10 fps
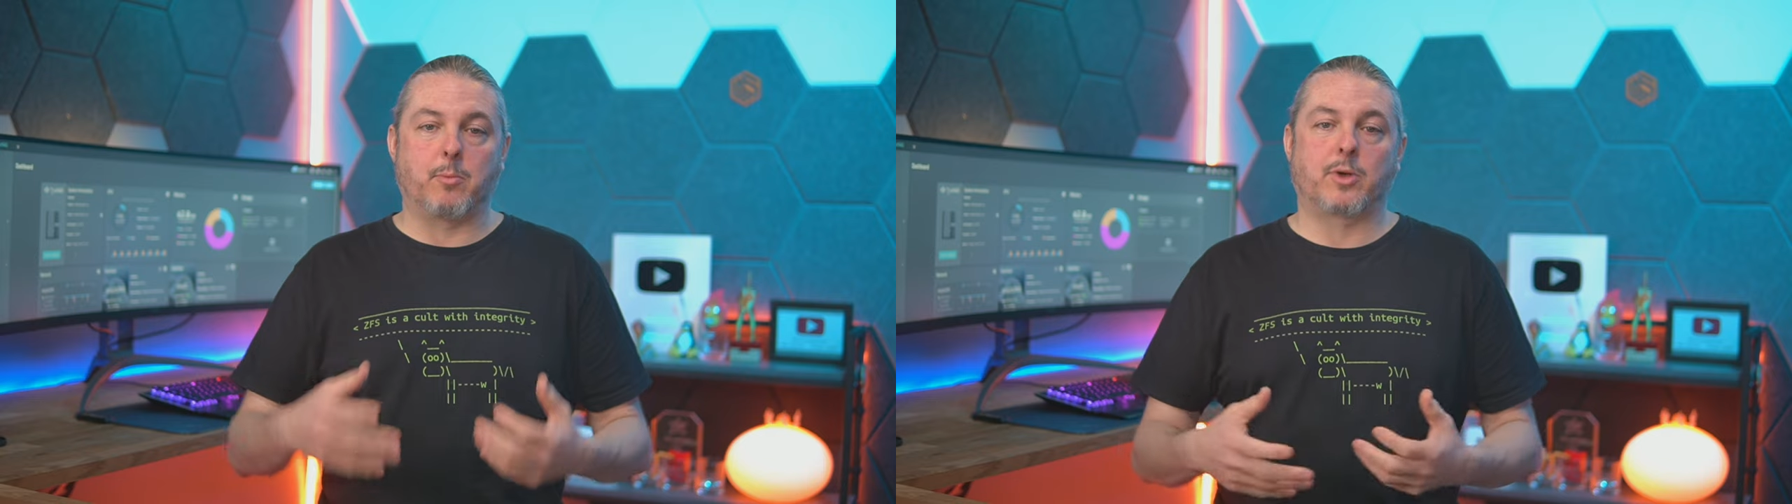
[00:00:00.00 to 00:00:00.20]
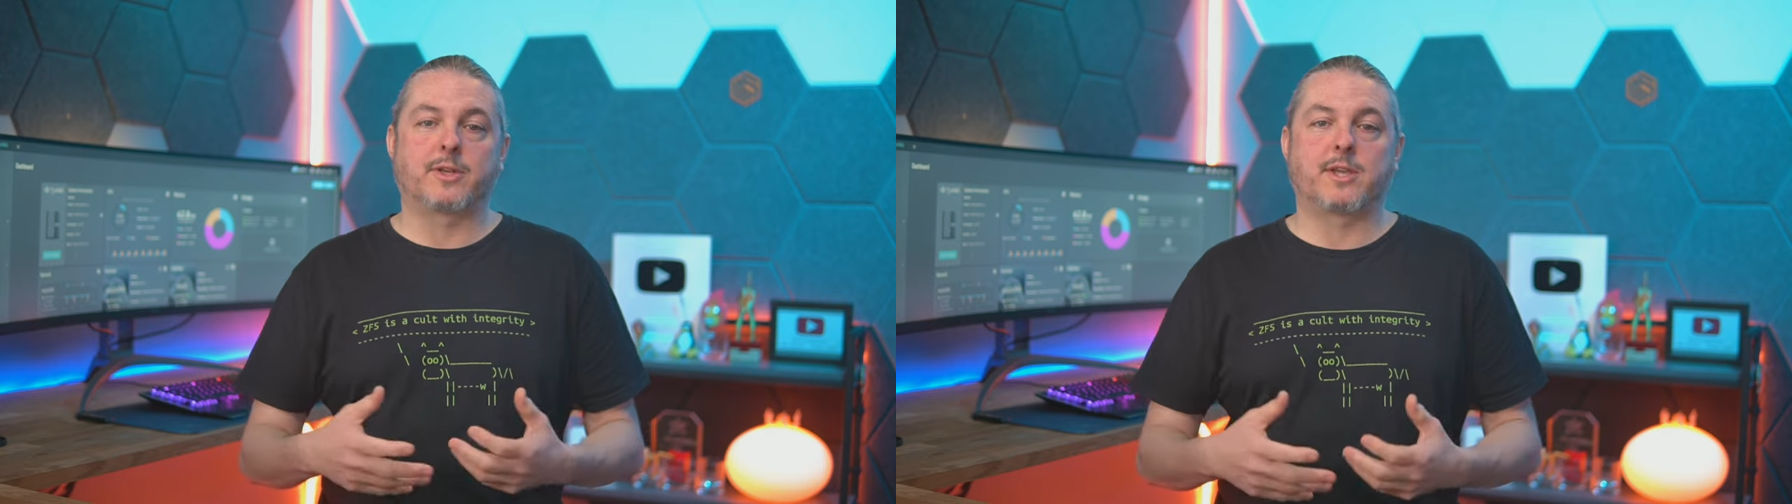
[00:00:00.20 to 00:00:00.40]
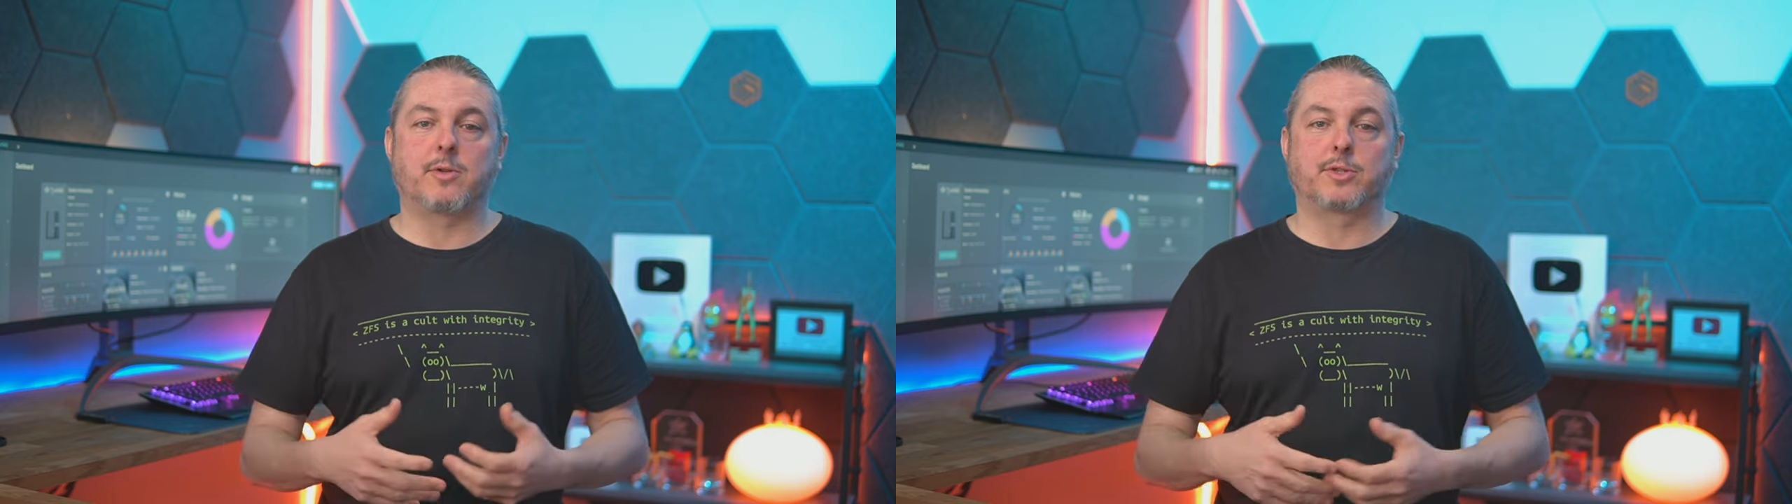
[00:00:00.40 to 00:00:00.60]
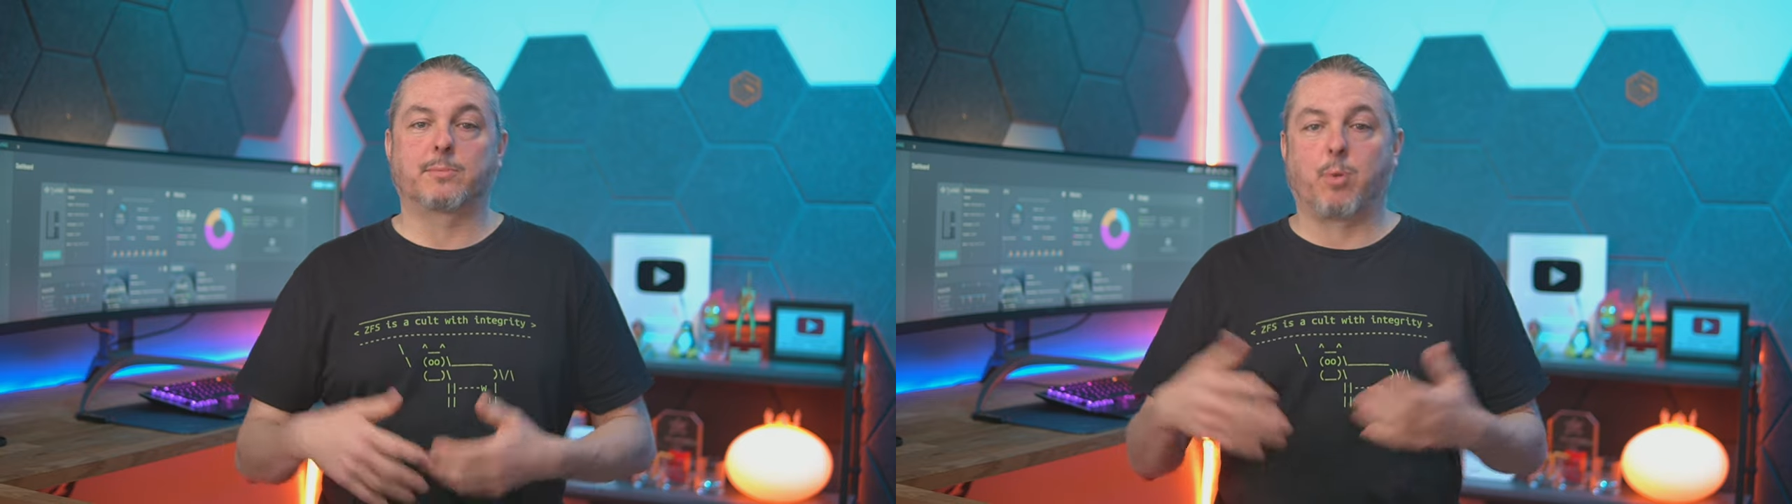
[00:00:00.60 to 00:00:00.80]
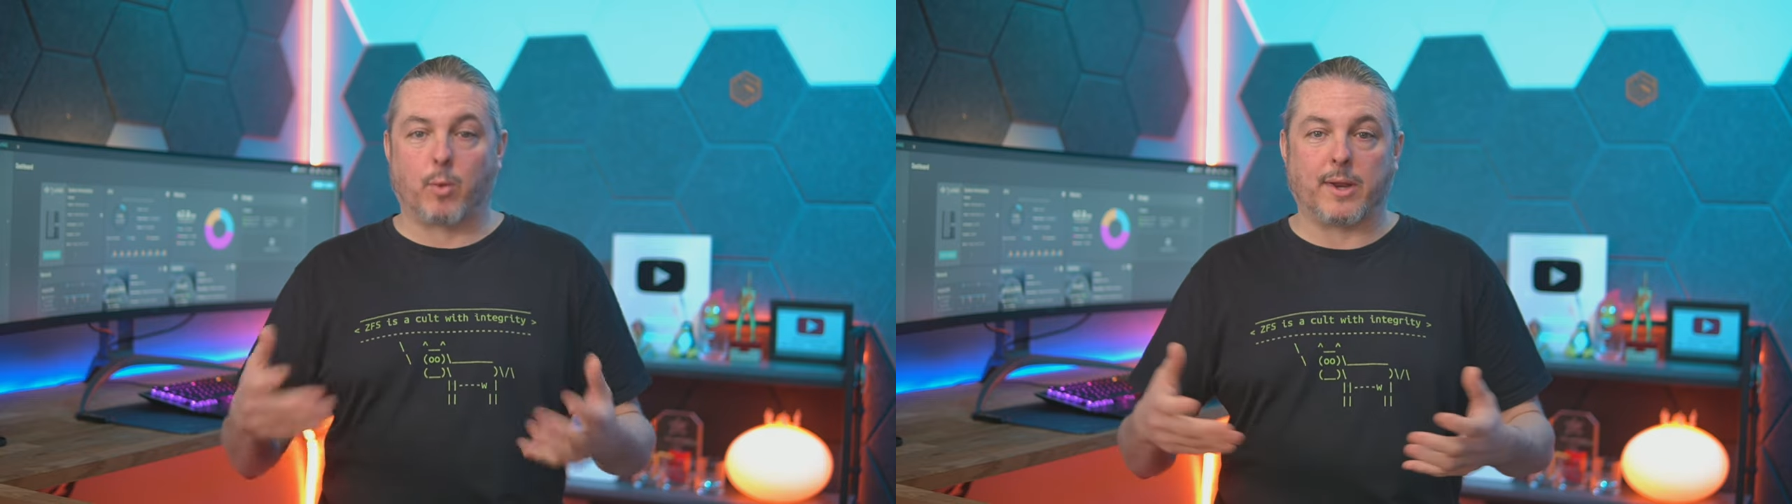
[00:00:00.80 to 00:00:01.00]
will continue
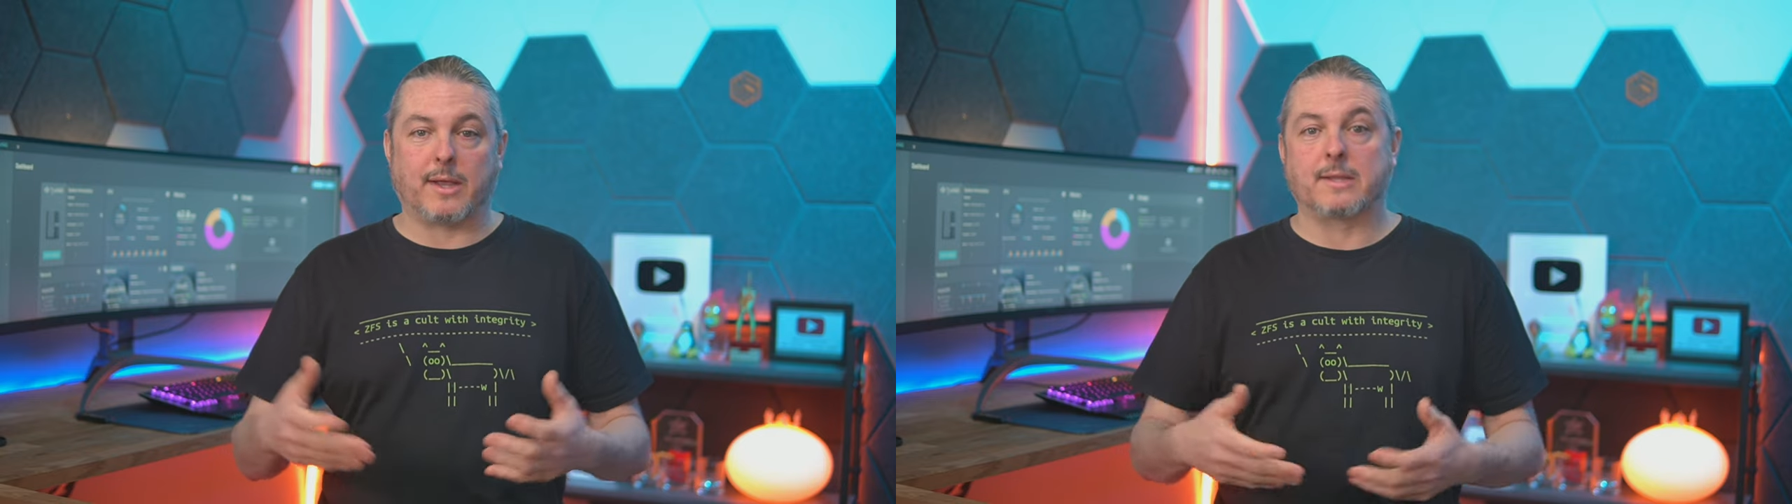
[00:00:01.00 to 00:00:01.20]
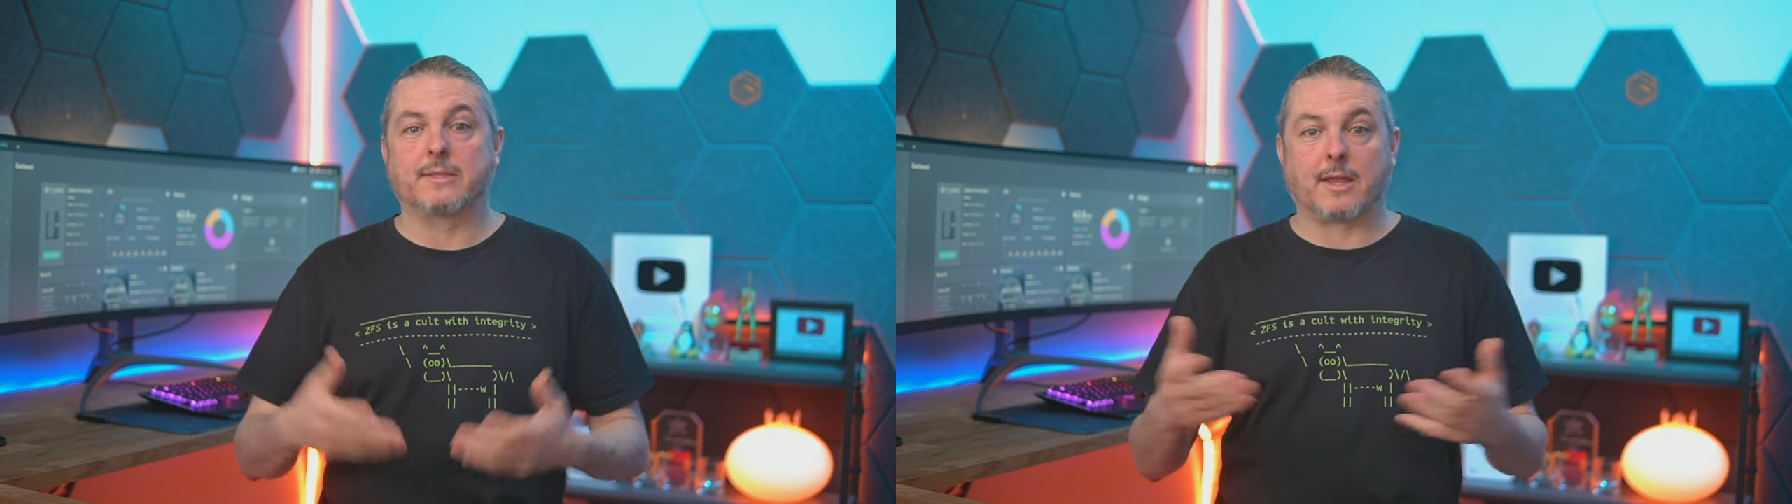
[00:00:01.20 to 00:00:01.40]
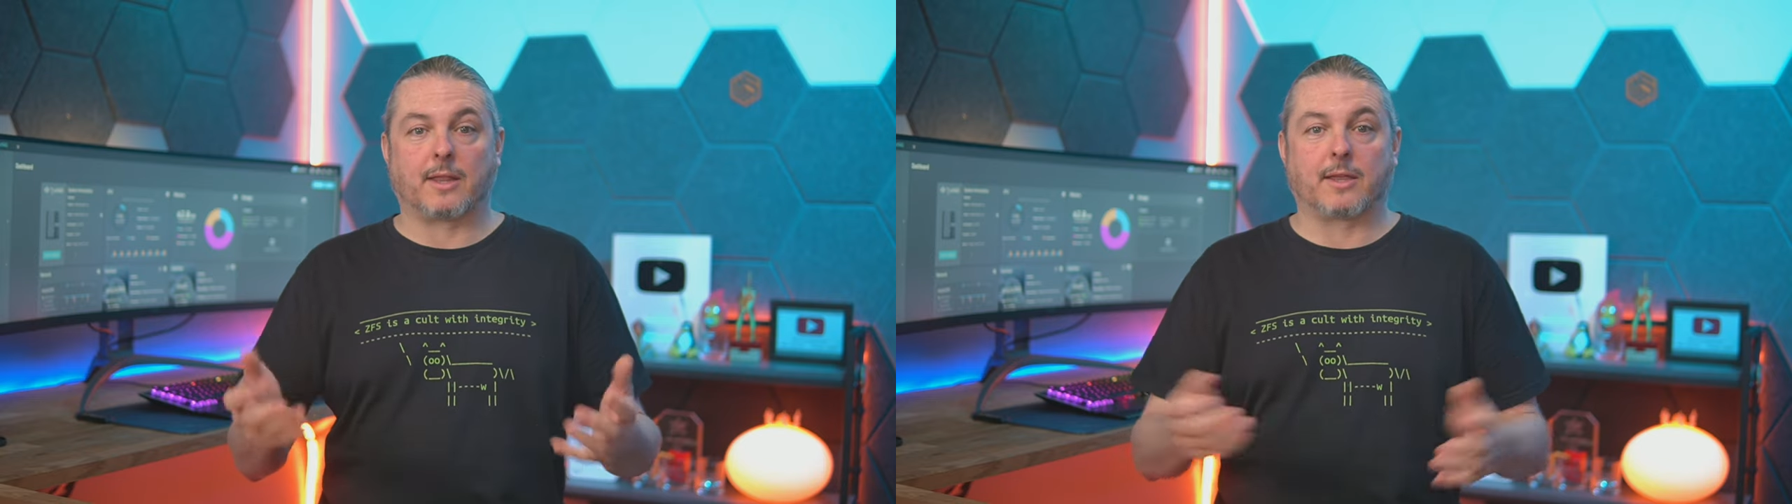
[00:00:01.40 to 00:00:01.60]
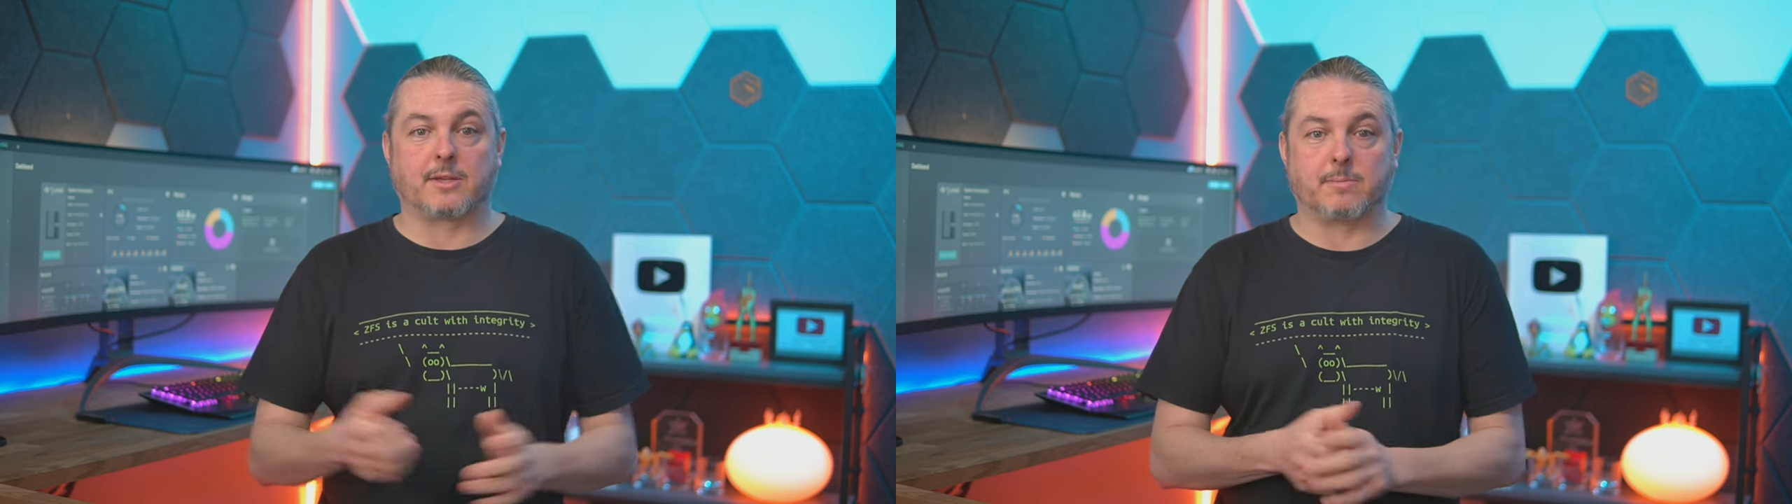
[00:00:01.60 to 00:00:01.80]
supporting it and selling it